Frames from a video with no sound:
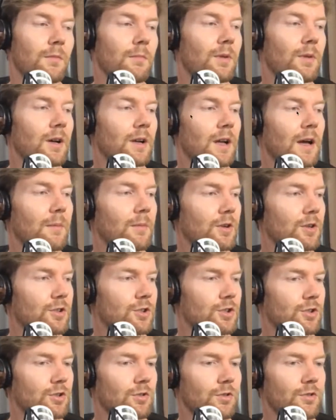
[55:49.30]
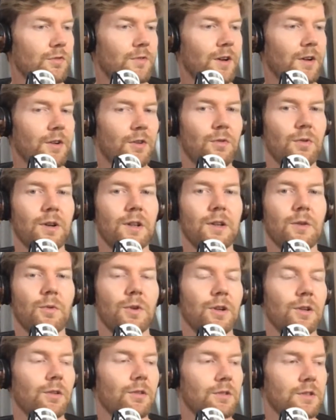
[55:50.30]
But I'm going to show you very quickly what
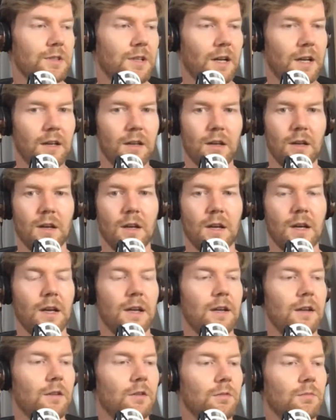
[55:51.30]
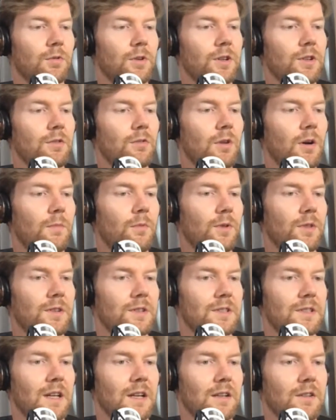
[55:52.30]
it looks like. It'll bring you up with the
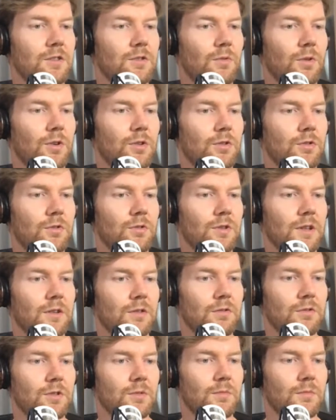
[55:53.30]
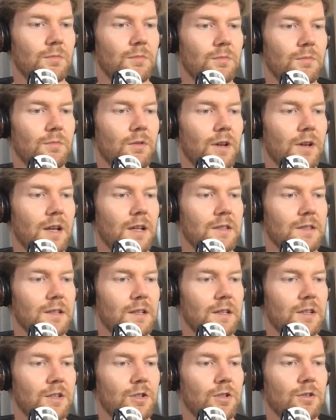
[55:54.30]
settings you want to do. You can do some echo
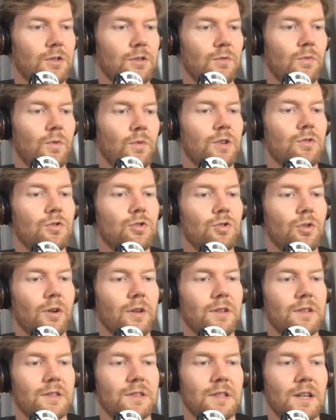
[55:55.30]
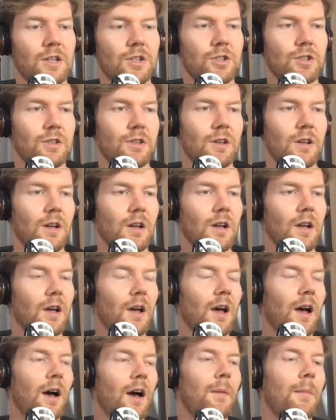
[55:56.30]
cancellation. When you join the session,
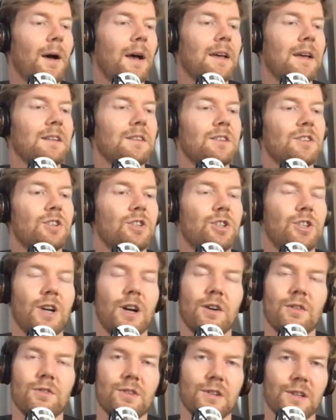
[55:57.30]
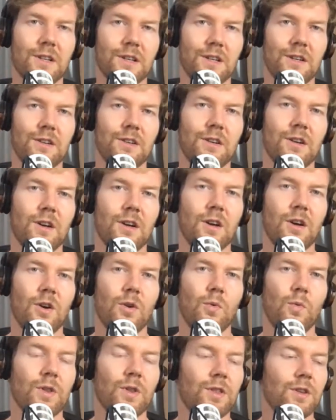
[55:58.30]
I get to share the link
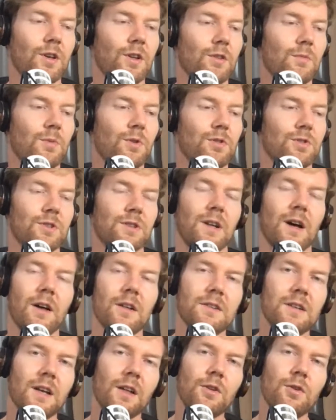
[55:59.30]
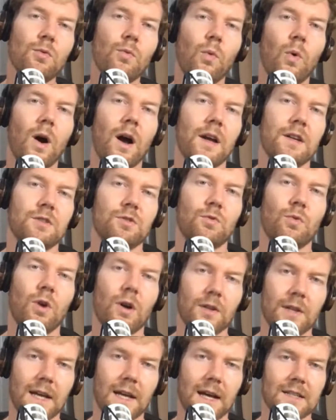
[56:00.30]
with the other person. Now, I'll tell you why
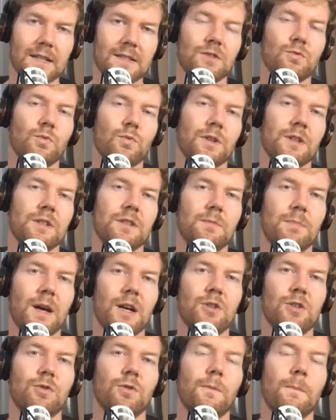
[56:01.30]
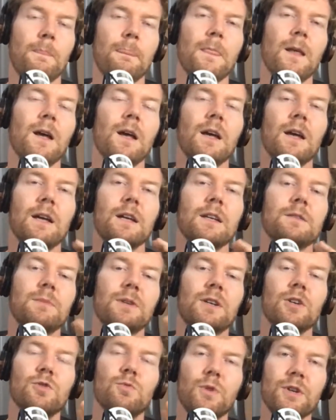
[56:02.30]
Squadcast is really special. Is
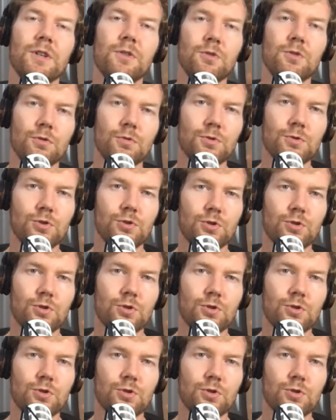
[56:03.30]
because when you use